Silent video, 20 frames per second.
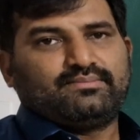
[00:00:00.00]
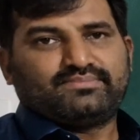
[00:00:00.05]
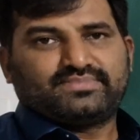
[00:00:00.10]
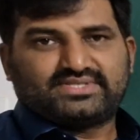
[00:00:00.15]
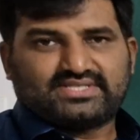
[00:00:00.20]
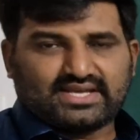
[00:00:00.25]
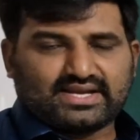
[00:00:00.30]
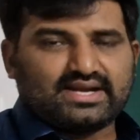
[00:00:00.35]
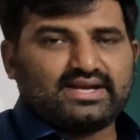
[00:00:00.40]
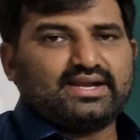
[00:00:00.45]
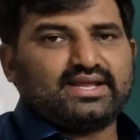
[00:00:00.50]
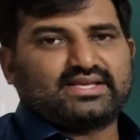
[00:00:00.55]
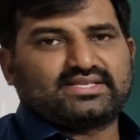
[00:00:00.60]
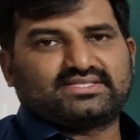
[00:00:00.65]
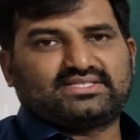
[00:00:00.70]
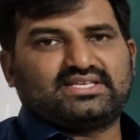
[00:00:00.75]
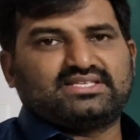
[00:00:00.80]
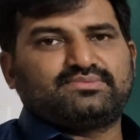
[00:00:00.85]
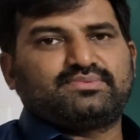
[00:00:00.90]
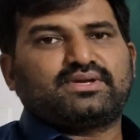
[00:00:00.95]
second
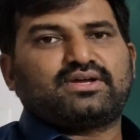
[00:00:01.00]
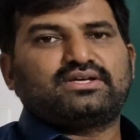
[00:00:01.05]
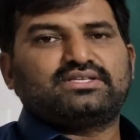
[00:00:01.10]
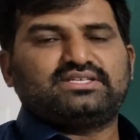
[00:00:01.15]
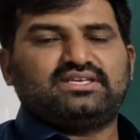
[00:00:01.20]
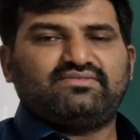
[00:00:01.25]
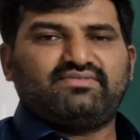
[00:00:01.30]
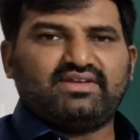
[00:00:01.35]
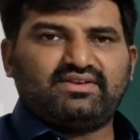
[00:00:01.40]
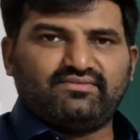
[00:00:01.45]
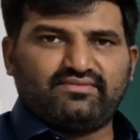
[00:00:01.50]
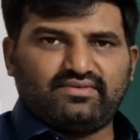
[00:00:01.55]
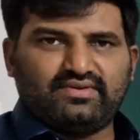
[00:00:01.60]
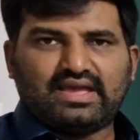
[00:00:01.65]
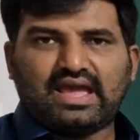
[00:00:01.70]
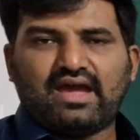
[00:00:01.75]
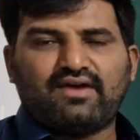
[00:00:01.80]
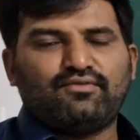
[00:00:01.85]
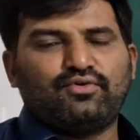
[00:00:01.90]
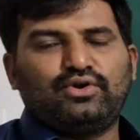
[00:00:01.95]
exercise, because even we
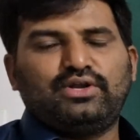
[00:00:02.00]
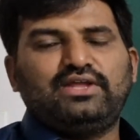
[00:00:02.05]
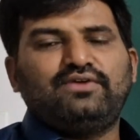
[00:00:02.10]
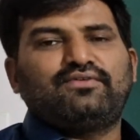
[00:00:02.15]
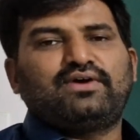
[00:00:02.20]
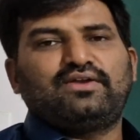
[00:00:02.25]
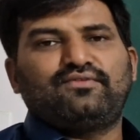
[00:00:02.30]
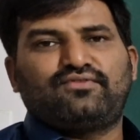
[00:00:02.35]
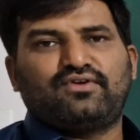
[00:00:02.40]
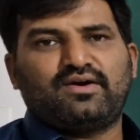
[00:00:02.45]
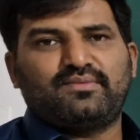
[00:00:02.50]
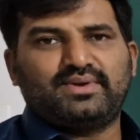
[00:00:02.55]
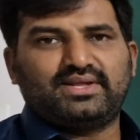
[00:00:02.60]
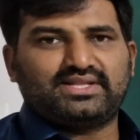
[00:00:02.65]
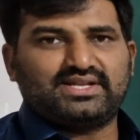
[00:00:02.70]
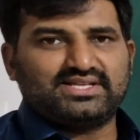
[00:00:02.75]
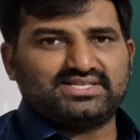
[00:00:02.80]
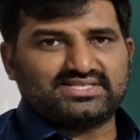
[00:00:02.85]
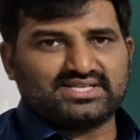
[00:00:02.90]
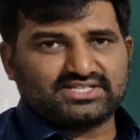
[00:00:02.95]
have only one formula,
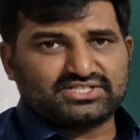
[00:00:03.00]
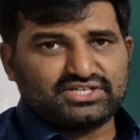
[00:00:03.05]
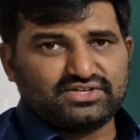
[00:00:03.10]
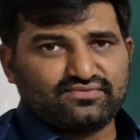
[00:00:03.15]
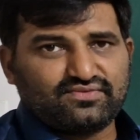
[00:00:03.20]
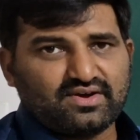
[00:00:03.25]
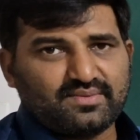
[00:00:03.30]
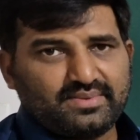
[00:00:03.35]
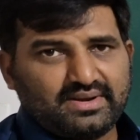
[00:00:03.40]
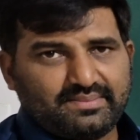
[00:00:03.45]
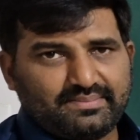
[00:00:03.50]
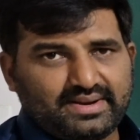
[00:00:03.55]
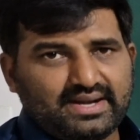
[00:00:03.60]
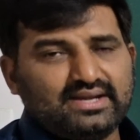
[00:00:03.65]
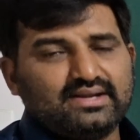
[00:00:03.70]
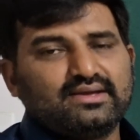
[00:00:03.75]
that is section formula,